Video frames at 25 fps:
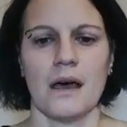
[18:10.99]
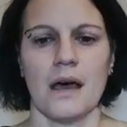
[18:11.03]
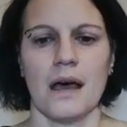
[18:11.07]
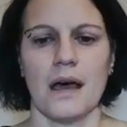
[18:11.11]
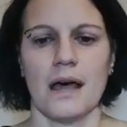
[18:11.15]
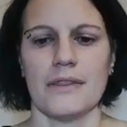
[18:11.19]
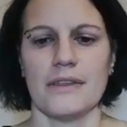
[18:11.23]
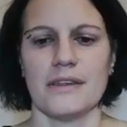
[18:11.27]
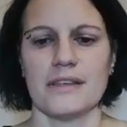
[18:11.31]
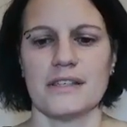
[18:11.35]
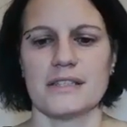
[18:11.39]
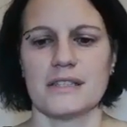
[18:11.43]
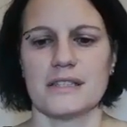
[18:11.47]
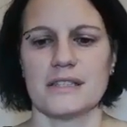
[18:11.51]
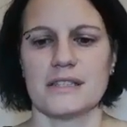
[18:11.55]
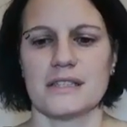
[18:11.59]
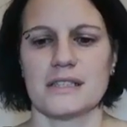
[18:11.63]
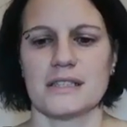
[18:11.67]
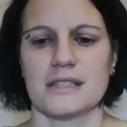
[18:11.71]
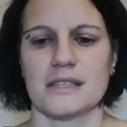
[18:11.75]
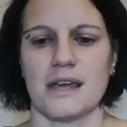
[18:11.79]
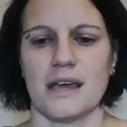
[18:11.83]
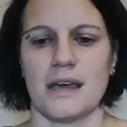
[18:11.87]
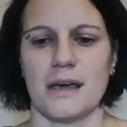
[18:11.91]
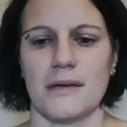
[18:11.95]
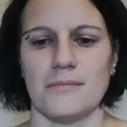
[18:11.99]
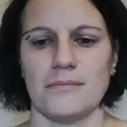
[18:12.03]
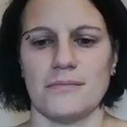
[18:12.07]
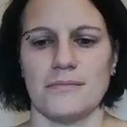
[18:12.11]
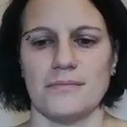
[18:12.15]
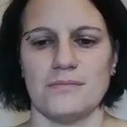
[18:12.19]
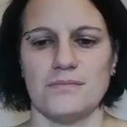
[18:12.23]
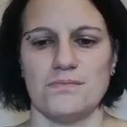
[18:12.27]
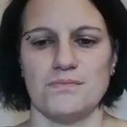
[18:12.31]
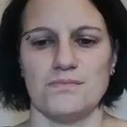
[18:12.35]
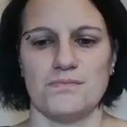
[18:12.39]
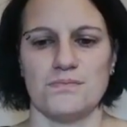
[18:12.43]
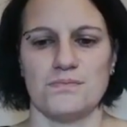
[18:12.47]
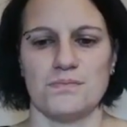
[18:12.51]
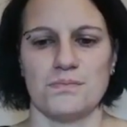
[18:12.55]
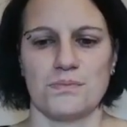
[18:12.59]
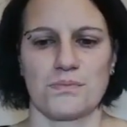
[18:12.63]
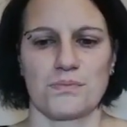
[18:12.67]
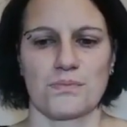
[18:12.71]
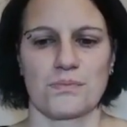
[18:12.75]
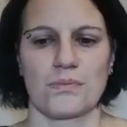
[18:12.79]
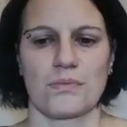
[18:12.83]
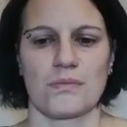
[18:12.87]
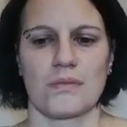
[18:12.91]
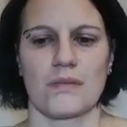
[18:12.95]
And this is,
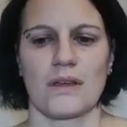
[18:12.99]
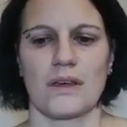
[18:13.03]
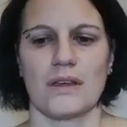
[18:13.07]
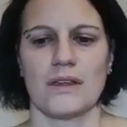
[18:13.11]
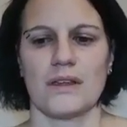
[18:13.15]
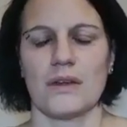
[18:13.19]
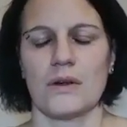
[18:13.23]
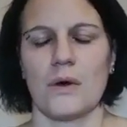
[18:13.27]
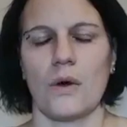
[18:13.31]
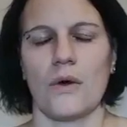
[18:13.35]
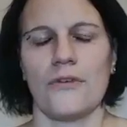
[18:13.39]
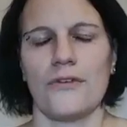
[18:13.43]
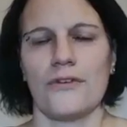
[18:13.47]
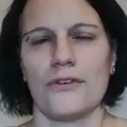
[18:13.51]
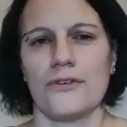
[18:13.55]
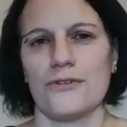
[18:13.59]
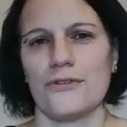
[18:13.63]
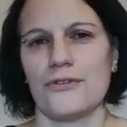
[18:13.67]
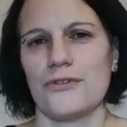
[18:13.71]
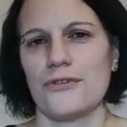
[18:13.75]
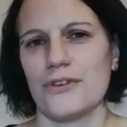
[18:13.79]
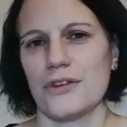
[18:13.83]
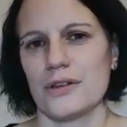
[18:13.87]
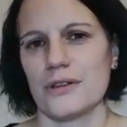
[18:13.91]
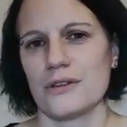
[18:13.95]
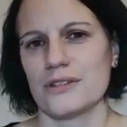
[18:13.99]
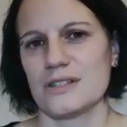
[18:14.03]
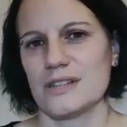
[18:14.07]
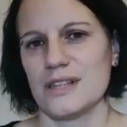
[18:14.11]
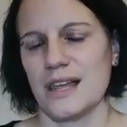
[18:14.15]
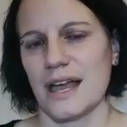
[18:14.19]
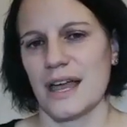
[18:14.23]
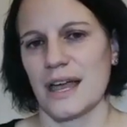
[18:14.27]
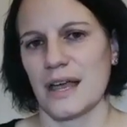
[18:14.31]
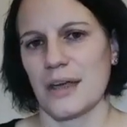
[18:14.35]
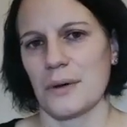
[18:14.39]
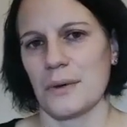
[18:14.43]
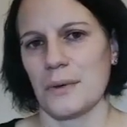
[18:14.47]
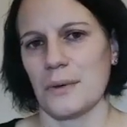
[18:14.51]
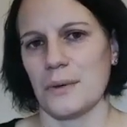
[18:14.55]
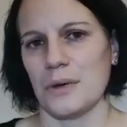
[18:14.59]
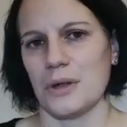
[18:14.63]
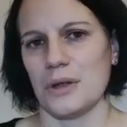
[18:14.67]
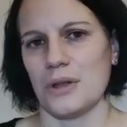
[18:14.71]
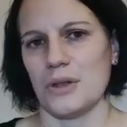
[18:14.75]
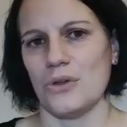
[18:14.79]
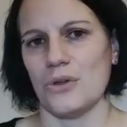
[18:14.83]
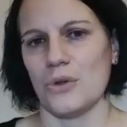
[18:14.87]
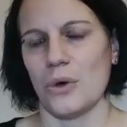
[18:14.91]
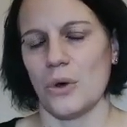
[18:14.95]
it often feels like we're
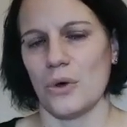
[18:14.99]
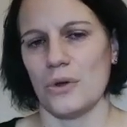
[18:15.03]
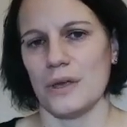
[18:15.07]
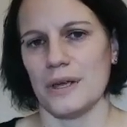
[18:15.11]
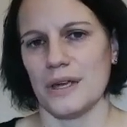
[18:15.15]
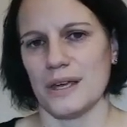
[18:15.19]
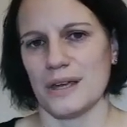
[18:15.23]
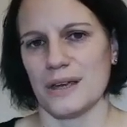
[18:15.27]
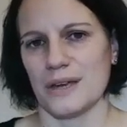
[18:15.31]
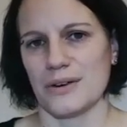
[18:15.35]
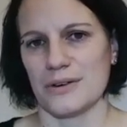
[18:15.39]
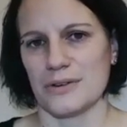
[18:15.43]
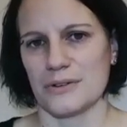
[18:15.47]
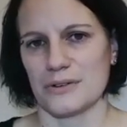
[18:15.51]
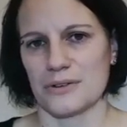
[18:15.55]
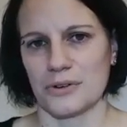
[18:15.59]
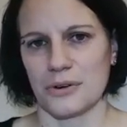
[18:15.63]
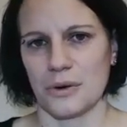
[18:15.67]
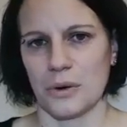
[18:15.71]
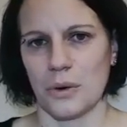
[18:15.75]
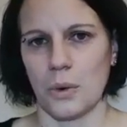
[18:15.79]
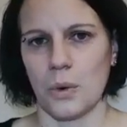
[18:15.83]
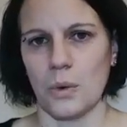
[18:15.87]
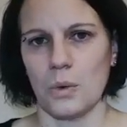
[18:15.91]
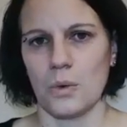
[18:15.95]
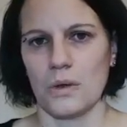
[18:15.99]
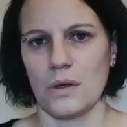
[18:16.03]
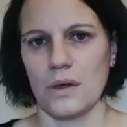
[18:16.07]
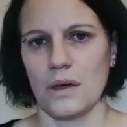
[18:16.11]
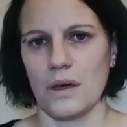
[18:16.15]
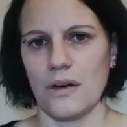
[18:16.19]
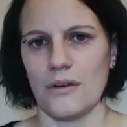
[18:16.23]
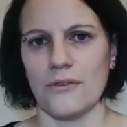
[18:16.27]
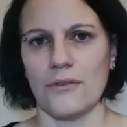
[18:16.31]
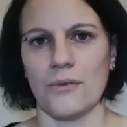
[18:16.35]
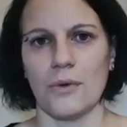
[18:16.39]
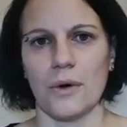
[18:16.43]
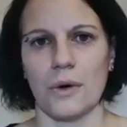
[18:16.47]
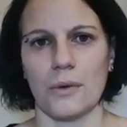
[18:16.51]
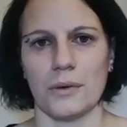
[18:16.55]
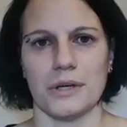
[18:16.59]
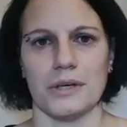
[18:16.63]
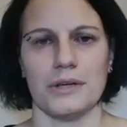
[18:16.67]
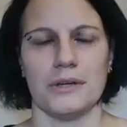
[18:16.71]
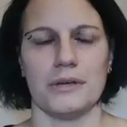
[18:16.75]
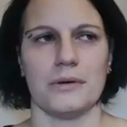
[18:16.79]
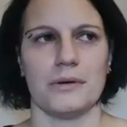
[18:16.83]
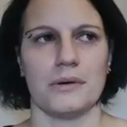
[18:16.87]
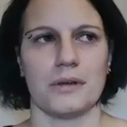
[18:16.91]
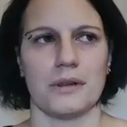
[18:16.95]
not in control of what we're
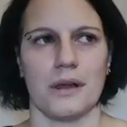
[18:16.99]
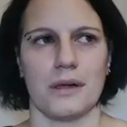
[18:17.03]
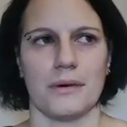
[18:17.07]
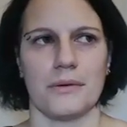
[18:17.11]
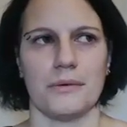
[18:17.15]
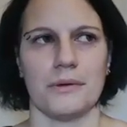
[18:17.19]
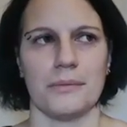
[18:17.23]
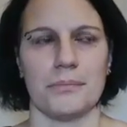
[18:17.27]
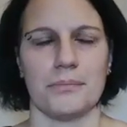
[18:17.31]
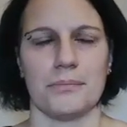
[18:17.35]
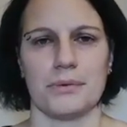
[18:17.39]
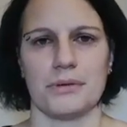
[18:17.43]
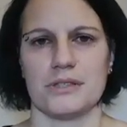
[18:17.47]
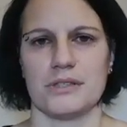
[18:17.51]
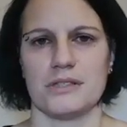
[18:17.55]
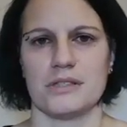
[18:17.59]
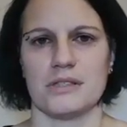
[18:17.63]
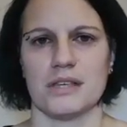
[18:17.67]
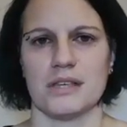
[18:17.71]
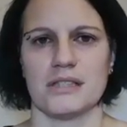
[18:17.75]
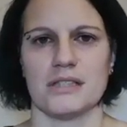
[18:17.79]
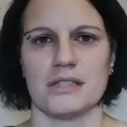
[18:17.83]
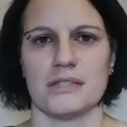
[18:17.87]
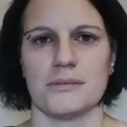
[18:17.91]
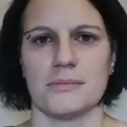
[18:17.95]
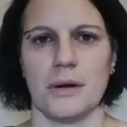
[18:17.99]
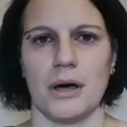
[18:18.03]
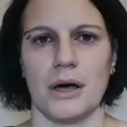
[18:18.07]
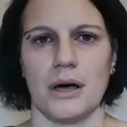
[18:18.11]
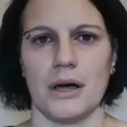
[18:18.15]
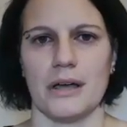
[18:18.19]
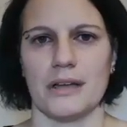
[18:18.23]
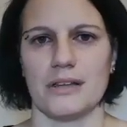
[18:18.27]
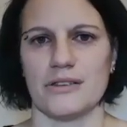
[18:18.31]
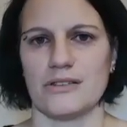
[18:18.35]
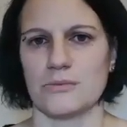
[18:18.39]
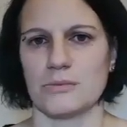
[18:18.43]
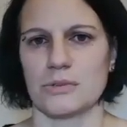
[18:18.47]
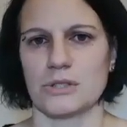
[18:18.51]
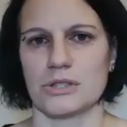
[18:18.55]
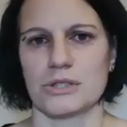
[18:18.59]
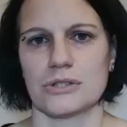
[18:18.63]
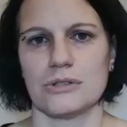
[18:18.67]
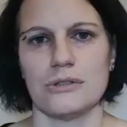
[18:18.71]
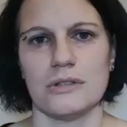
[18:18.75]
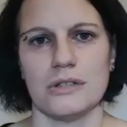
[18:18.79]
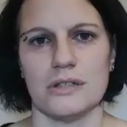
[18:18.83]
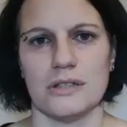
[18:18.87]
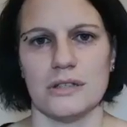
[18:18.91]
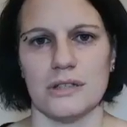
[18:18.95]
doing, like we're possessed by some
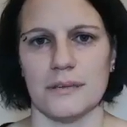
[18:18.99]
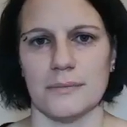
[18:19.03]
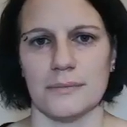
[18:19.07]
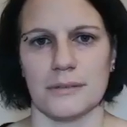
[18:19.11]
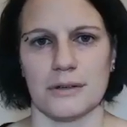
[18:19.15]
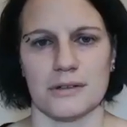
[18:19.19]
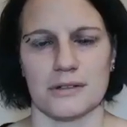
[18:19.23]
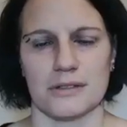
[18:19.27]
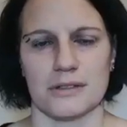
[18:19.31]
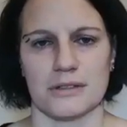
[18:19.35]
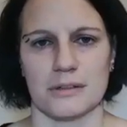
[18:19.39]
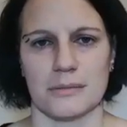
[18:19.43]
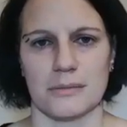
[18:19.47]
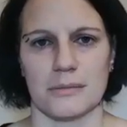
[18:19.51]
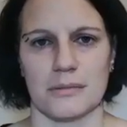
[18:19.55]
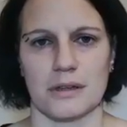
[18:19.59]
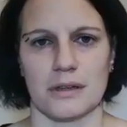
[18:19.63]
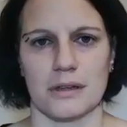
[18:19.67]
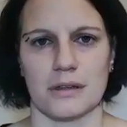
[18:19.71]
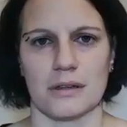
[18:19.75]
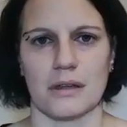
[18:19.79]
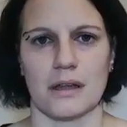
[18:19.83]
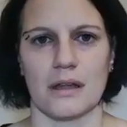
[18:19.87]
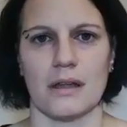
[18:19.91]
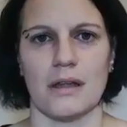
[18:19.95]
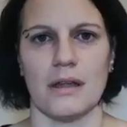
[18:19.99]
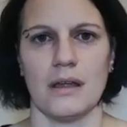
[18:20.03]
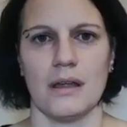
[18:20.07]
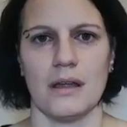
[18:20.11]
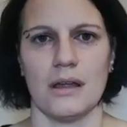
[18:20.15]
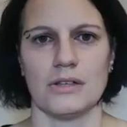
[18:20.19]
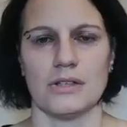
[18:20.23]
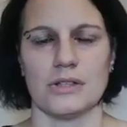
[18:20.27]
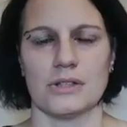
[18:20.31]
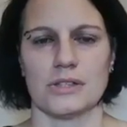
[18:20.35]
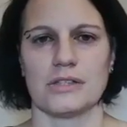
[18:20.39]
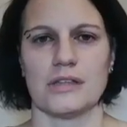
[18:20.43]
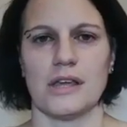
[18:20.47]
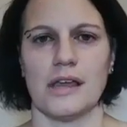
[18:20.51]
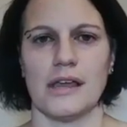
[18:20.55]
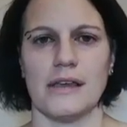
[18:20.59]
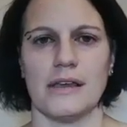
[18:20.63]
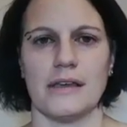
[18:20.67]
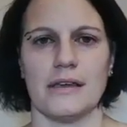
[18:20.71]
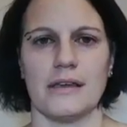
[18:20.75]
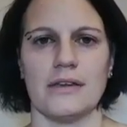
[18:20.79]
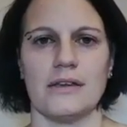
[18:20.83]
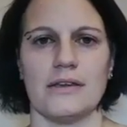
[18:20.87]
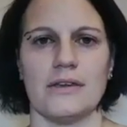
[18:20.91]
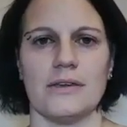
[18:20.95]
sugar demon or something that just
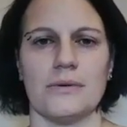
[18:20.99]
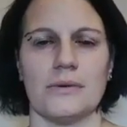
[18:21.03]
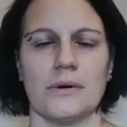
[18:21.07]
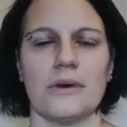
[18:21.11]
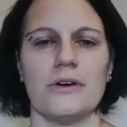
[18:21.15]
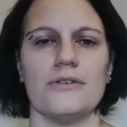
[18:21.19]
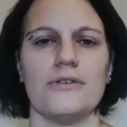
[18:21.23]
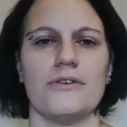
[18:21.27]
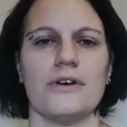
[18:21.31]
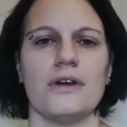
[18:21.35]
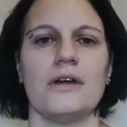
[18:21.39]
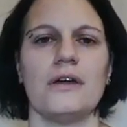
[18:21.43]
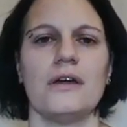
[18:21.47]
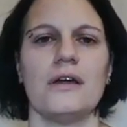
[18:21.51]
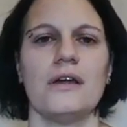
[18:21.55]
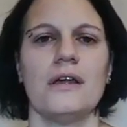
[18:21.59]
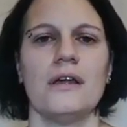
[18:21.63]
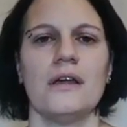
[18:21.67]
taking you over.